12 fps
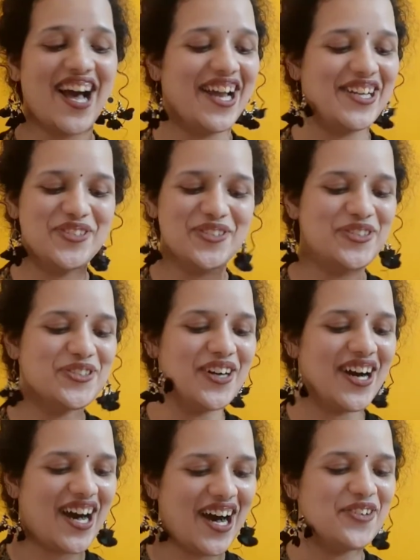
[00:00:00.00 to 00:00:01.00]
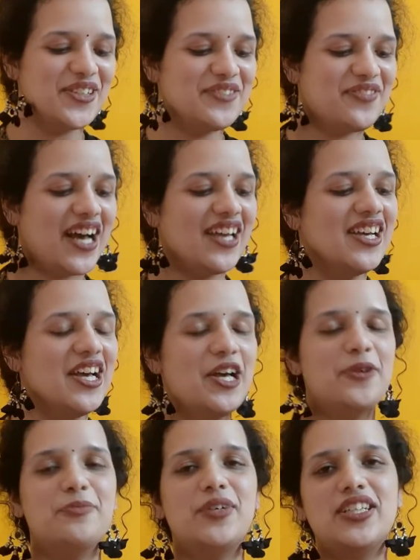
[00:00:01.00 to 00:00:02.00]
I don't know how and why
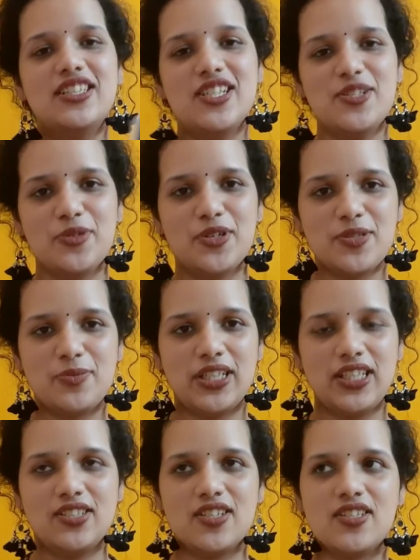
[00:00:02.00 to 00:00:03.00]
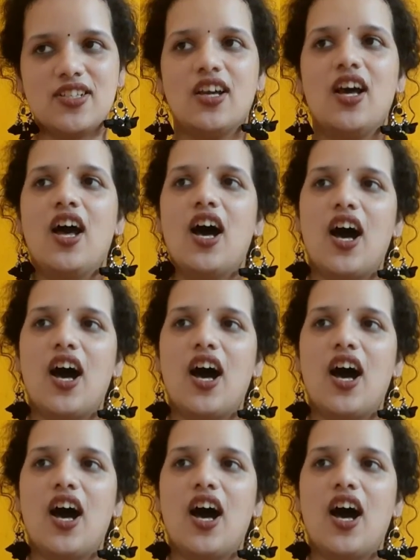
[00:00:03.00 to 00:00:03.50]
but this was pretty interesting.